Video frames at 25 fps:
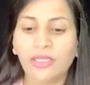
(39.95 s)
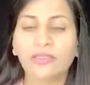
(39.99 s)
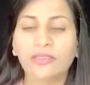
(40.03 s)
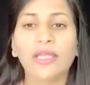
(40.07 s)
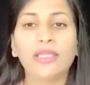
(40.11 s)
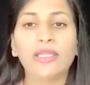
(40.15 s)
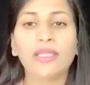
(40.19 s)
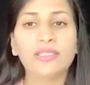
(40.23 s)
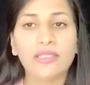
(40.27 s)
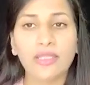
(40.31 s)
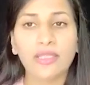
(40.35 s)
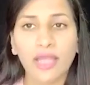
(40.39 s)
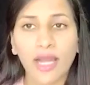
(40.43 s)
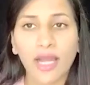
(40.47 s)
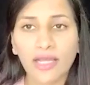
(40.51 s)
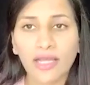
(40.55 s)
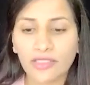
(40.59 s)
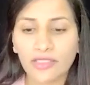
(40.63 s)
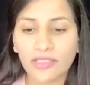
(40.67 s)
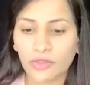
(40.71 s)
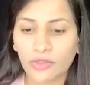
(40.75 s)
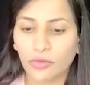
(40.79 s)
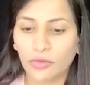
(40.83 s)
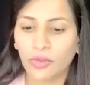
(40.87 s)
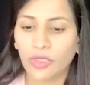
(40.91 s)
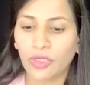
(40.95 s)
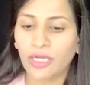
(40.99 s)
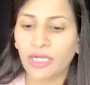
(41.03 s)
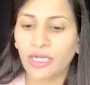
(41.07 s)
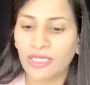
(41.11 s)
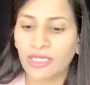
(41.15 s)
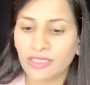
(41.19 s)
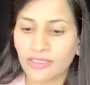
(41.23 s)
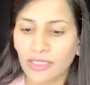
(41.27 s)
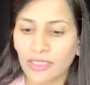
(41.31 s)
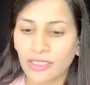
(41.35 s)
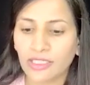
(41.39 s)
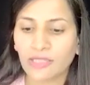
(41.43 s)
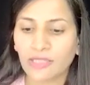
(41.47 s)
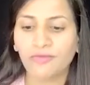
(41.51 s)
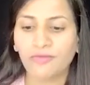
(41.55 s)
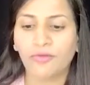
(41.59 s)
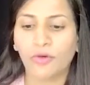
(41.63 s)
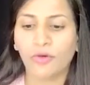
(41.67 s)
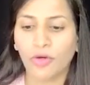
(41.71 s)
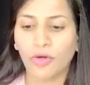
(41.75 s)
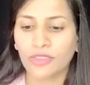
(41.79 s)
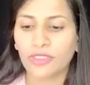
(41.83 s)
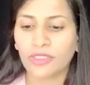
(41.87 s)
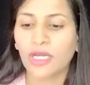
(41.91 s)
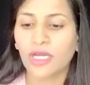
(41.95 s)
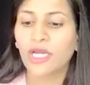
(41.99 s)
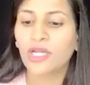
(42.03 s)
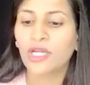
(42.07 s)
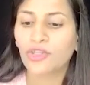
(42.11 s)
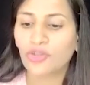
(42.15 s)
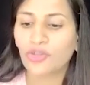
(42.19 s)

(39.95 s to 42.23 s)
The last school he set up was